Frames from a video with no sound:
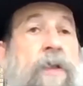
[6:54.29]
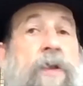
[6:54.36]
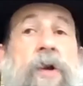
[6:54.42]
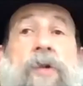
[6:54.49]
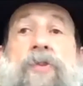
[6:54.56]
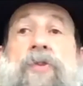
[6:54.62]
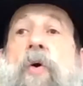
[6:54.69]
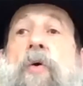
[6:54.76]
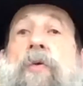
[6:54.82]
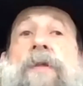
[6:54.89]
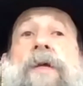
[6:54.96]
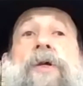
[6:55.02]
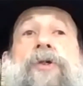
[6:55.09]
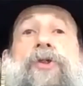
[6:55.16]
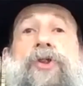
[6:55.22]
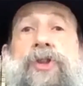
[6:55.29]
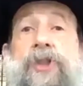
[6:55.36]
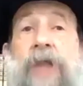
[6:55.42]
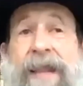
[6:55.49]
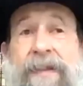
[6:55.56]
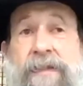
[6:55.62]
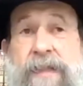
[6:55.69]
It's called
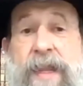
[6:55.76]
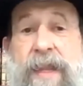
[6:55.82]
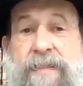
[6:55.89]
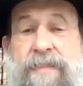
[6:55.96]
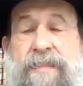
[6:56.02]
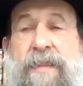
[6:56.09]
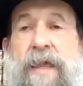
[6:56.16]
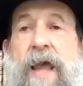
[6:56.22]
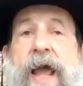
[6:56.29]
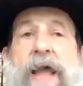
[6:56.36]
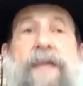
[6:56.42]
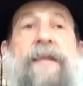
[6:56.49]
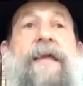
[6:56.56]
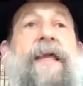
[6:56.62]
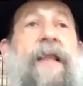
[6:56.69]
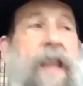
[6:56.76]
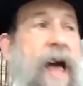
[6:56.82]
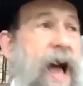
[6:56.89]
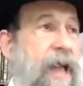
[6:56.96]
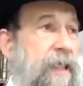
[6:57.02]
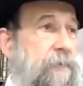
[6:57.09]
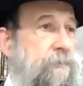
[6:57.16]
shatnez and
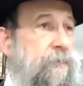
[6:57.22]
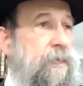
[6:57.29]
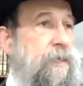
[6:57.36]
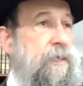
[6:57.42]
kilaim.